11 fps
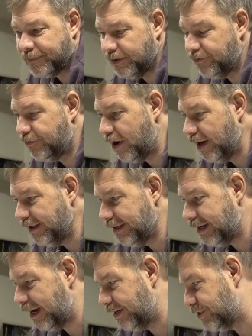
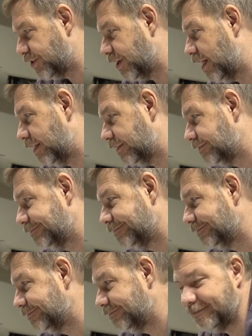Finally, I just got
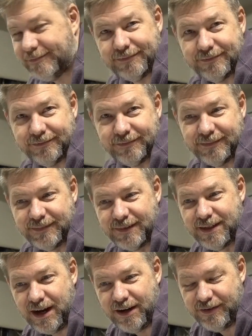
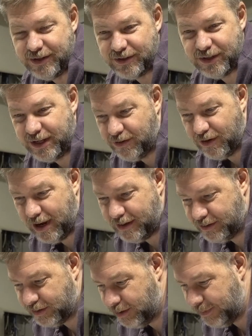tired of it.
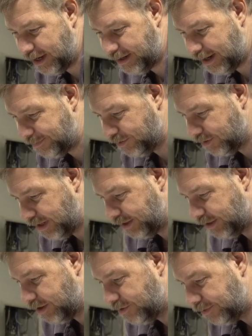Either something had to happen or it had
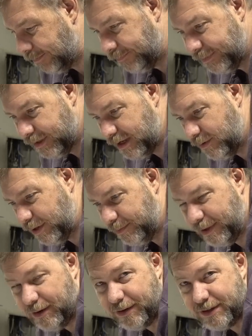to go. Kind of want to
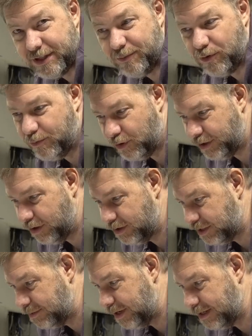play with it, get more and more
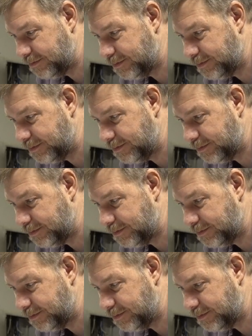curious about it.